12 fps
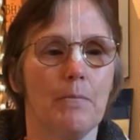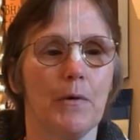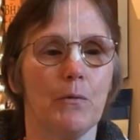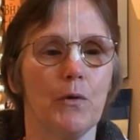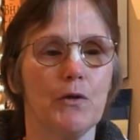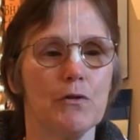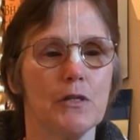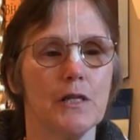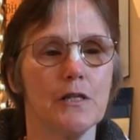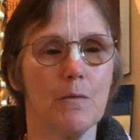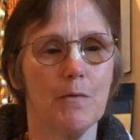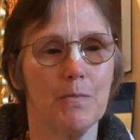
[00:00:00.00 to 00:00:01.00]
But when you see
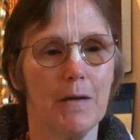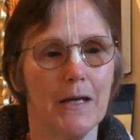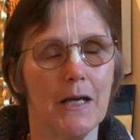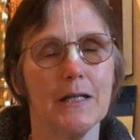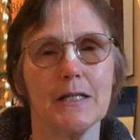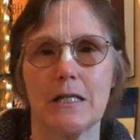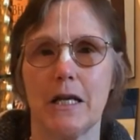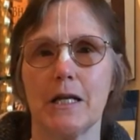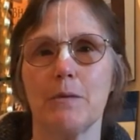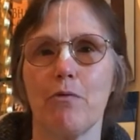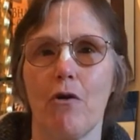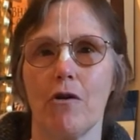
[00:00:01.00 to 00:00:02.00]
someone making
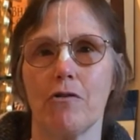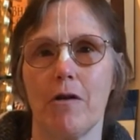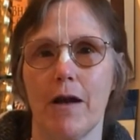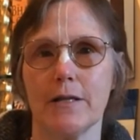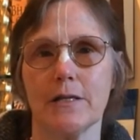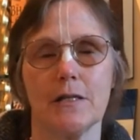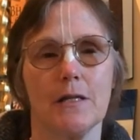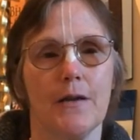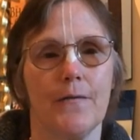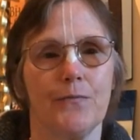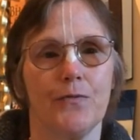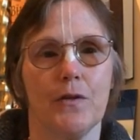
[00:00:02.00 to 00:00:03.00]
steady progress,
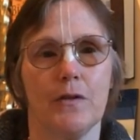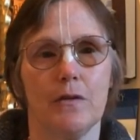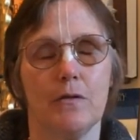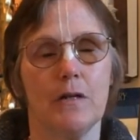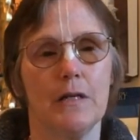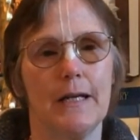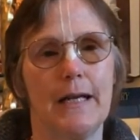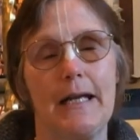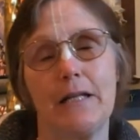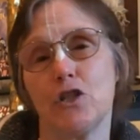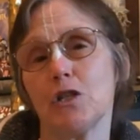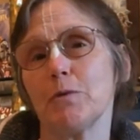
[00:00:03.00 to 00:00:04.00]

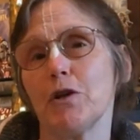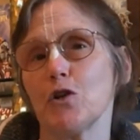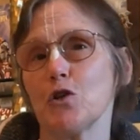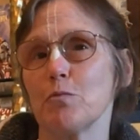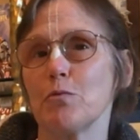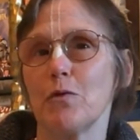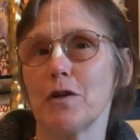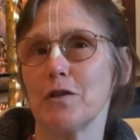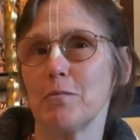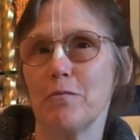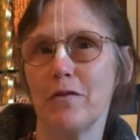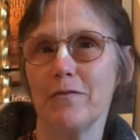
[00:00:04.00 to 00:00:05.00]
just because you're born
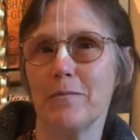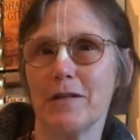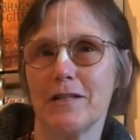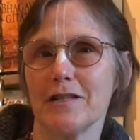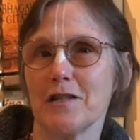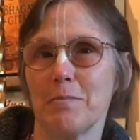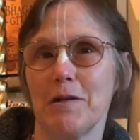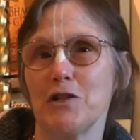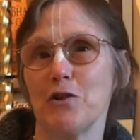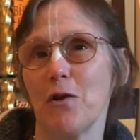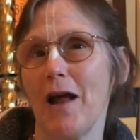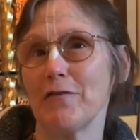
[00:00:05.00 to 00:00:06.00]
in the movement doesn't mean
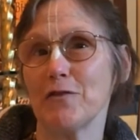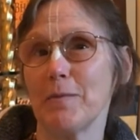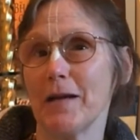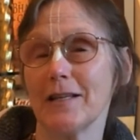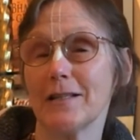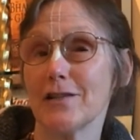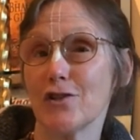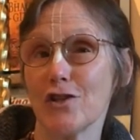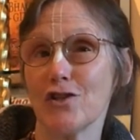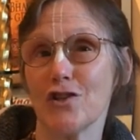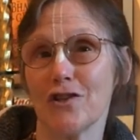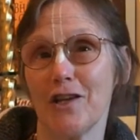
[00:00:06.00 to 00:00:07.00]
you don't have to make a
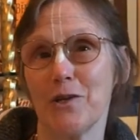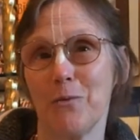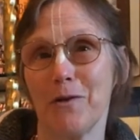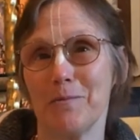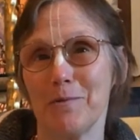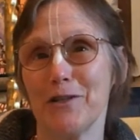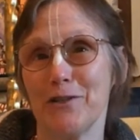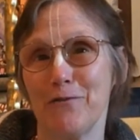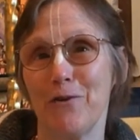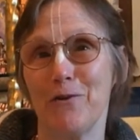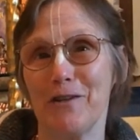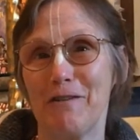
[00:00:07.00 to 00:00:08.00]
decision that you want to be a
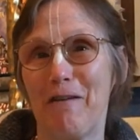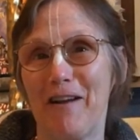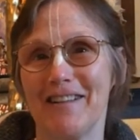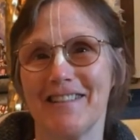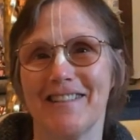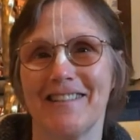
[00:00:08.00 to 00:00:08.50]
devotee, right?